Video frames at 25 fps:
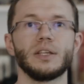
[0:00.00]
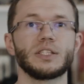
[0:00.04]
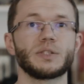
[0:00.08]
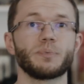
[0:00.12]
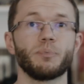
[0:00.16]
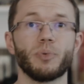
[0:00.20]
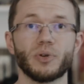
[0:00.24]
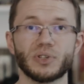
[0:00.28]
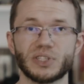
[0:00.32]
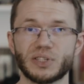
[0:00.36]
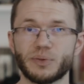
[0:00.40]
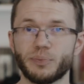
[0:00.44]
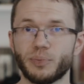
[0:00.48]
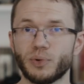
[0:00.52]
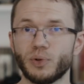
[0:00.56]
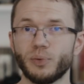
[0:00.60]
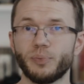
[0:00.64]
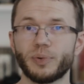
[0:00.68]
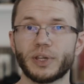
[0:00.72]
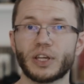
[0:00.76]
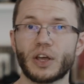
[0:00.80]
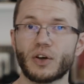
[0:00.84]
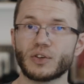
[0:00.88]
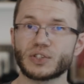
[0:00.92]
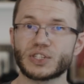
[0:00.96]
It's possible
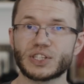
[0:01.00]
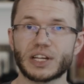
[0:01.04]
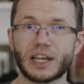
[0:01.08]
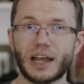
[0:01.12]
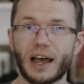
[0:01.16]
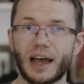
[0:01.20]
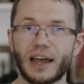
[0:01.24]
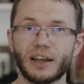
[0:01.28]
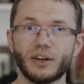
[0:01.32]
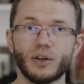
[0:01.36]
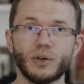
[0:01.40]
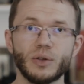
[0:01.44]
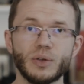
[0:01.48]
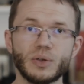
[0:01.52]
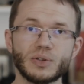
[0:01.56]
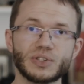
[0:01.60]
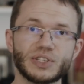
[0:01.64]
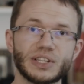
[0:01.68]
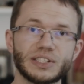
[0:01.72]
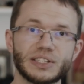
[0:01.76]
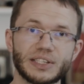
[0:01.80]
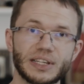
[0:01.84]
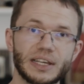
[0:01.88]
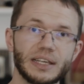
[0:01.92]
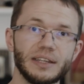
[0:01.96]
because Kyno
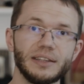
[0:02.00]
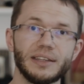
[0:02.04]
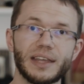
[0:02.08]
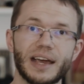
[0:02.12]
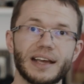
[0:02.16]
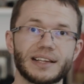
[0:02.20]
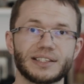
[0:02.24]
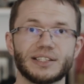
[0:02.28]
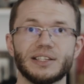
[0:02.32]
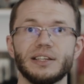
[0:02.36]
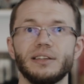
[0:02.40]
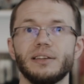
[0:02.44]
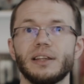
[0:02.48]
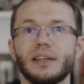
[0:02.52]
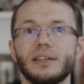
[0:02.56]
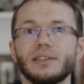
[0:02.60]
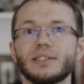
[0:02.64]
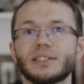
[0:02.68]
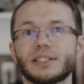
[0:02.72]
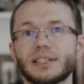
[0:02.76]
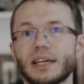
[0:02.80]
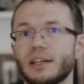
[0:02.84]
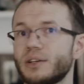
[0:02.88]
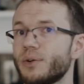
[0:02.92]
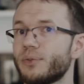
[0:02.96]
uses indexing
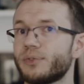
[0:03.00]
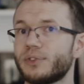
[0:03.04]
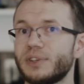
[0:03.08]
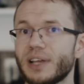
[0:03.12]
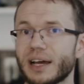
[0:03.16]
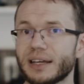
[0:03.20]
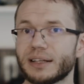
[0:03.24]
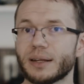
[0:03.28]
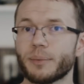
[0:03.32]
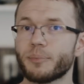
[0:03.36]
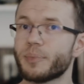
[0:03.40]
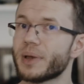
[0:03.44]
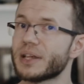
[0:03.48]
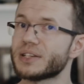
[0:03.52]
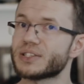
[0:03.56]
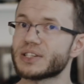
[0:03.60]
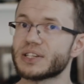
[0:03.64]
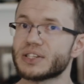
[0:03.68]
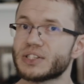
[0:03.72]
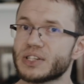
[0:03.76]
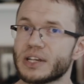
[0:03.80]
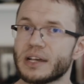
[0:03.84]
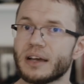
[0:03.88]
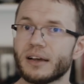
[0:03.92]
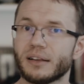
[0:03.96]
instead of
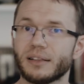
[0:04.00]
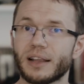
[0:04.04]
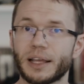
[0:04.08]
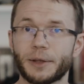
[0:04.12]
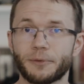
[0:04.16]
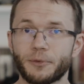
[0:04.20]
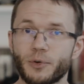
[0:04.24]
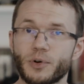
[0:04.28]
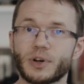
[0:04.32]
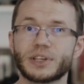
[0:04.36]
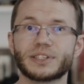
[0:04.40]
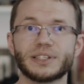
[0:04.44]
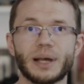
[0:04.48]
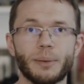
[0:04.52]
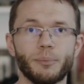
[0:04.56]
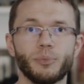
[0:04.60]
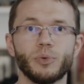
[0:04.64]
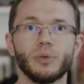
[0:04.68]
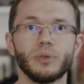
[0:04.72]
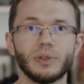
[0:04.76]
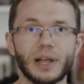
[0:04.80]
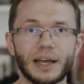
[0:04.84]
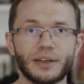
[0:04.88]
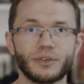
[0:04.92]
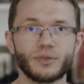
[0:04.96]
databases, like for
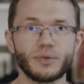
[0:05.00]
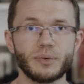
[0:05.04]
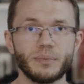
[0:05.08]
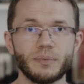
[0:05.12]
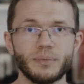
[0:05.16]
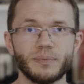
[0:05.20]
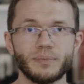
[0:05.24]
example Lightroom.